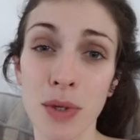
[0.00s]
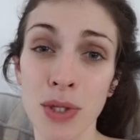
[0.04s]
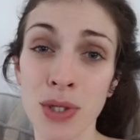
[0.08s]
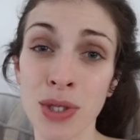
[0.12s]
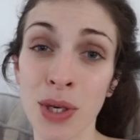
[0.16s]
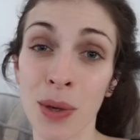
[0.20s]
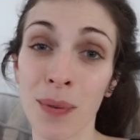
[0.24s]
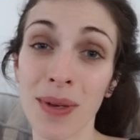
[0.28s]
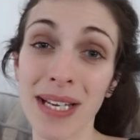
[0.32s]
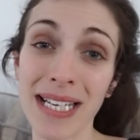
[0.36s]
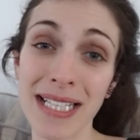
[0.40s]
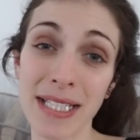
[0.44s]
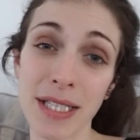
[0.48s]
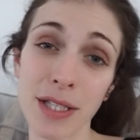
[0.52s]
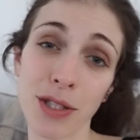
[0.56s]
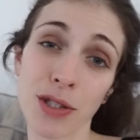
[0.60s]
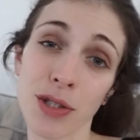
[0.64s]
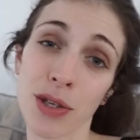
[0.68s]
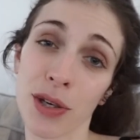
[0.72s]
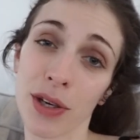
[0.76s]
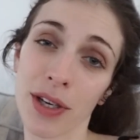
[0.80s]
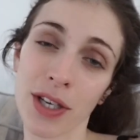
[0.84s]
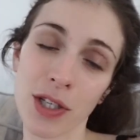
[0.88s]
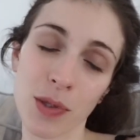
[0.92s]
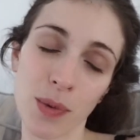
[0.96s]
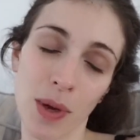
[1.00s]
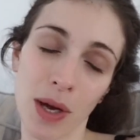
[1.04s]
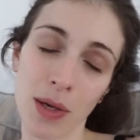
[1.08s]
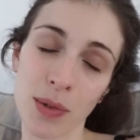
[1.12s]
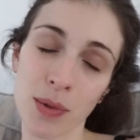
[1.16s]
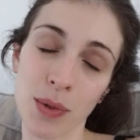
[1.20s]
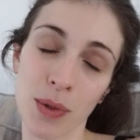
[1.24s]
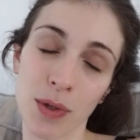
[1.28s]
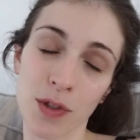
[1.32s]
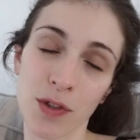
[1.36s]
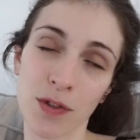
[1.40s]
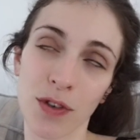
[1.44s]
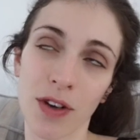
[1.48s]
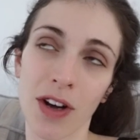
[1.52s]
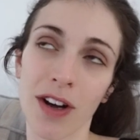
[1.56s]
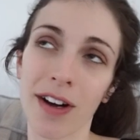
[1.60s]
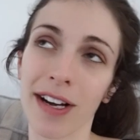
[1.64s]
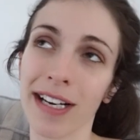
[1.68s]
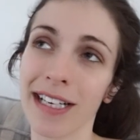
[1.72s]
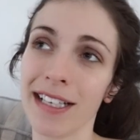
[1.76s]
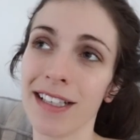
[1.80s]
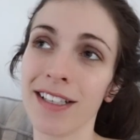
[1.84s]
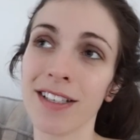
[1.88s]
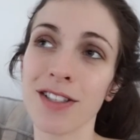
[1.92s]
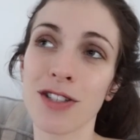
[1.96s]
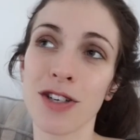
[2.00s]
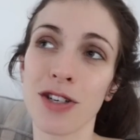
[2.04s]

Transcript: It was so easy to cook as well, so it was fine